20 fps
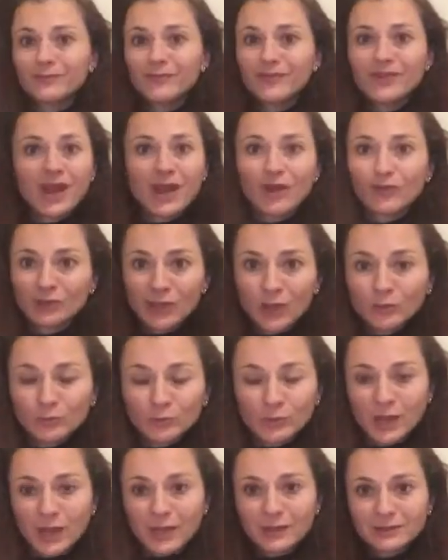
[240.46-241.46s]
we are
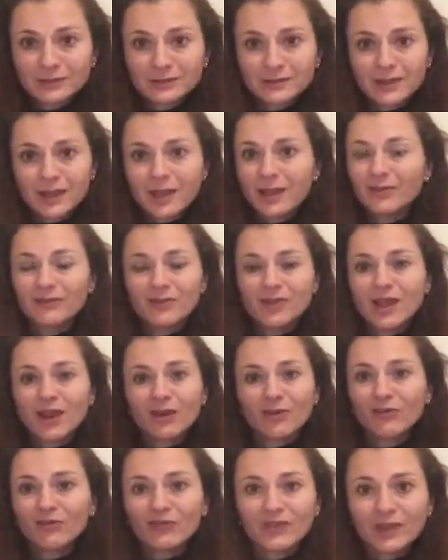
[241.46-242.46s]
doubtless and we
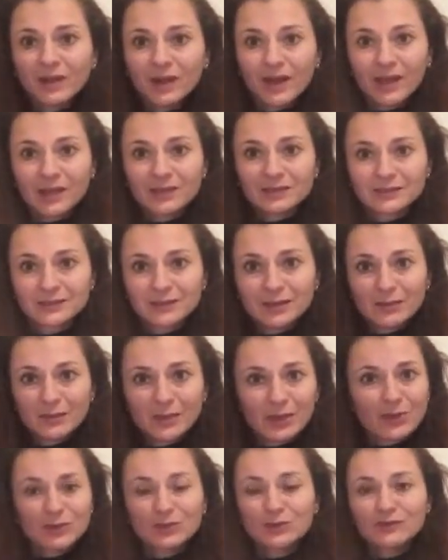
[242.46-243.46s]
are fearless
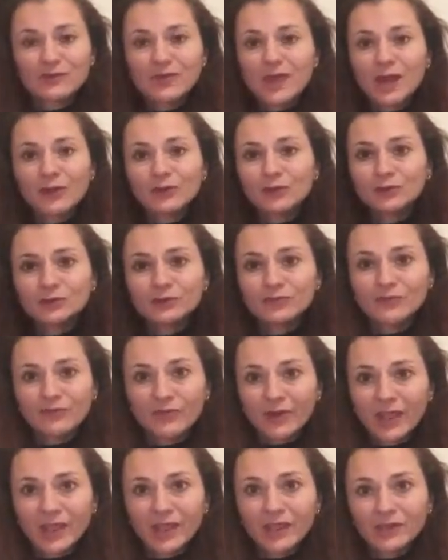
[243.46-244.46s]
because we are not
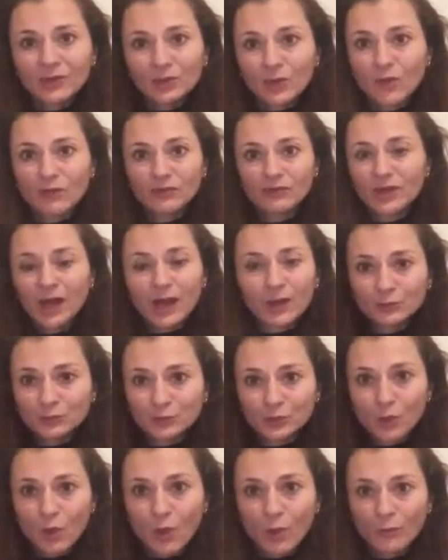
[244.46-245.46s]
afraid of the
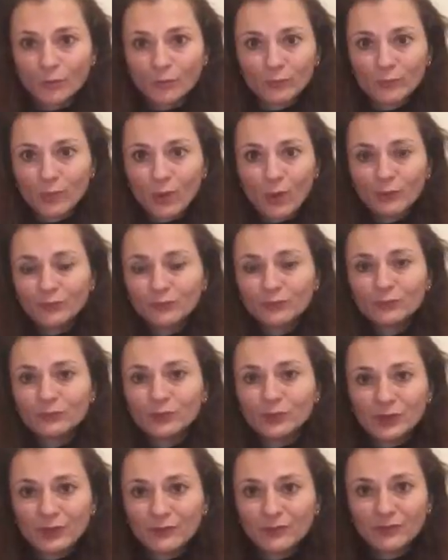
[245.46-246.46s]
outcome of
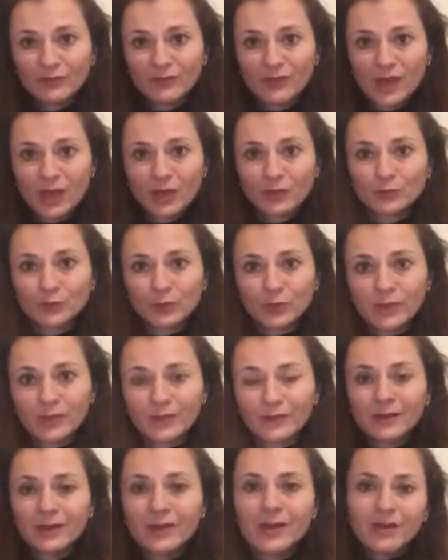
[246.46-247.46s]
whatever we are
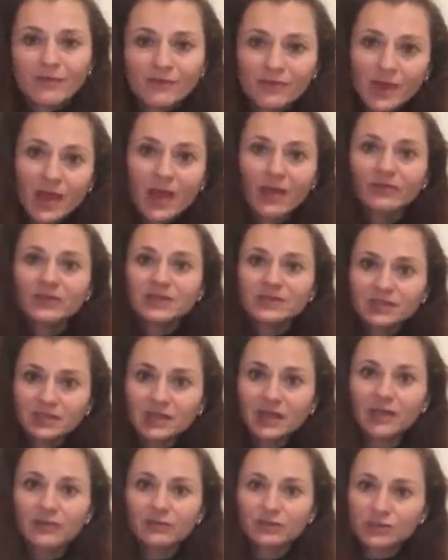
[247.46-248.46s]
doing. We have this
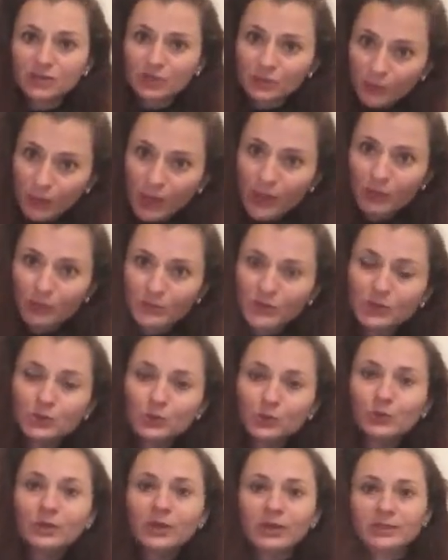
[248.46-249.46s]
clarity why we
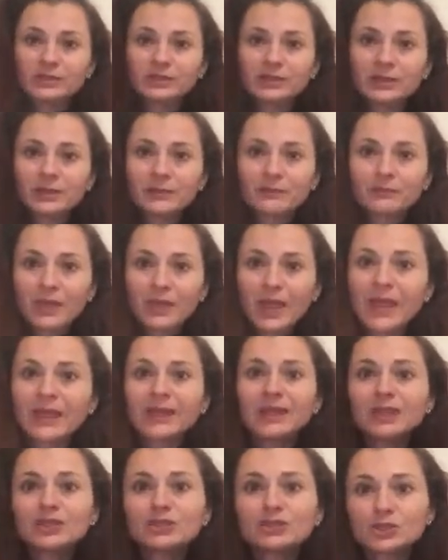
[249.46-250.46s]
do it.
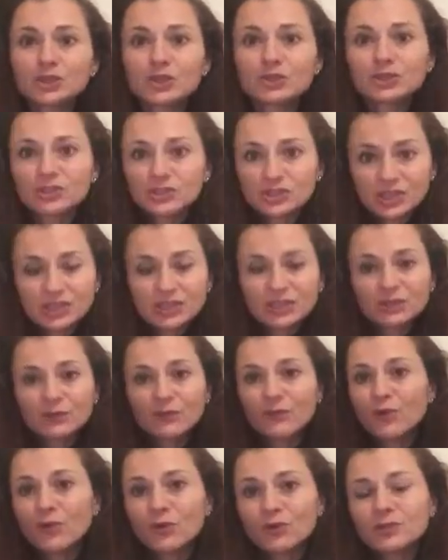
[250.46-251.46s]
And it's not just
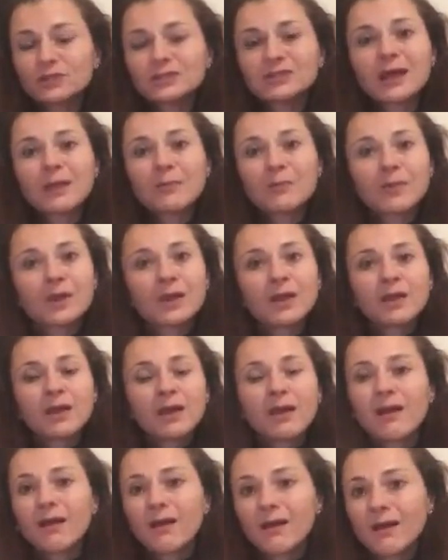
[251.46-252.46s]
for some
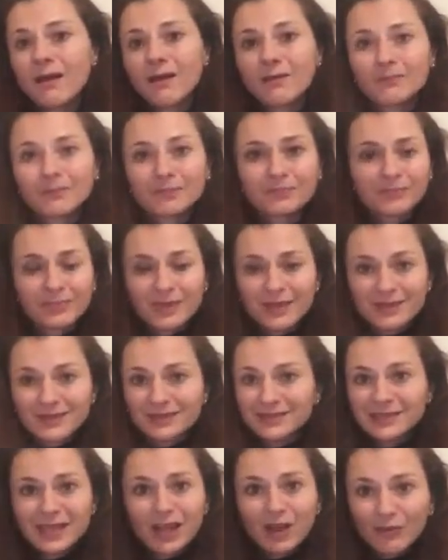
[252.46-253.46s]
um,
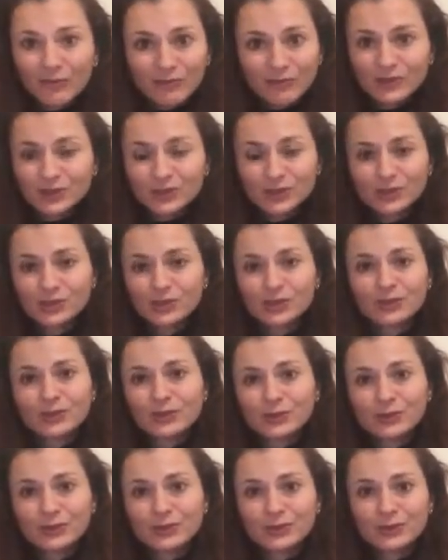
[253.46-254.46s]
selfish
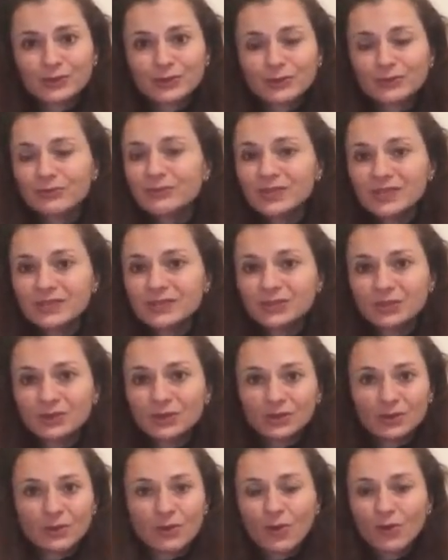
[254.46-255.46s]
uh,
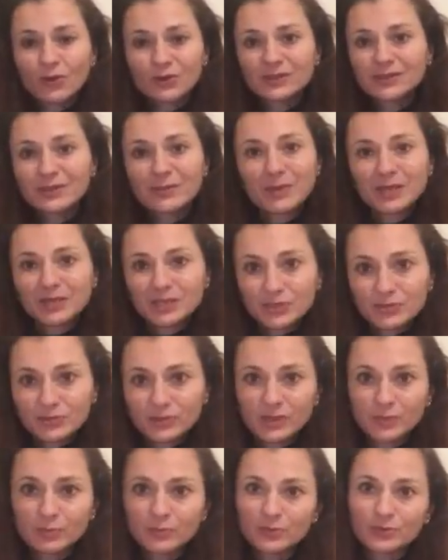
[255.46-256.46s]
reason or some
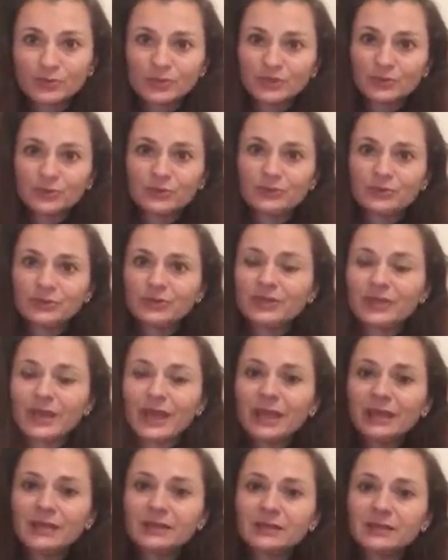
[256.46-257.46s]
material pursuit.
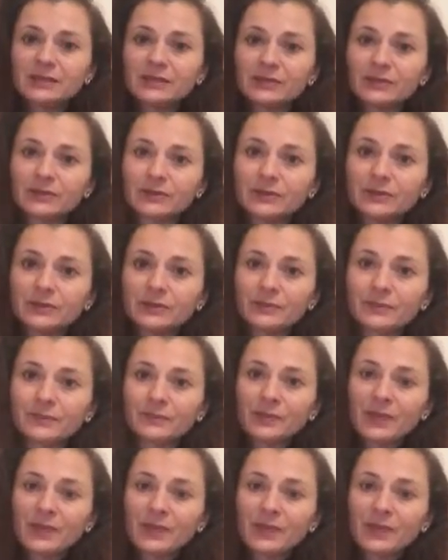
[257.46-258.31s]
And, uh,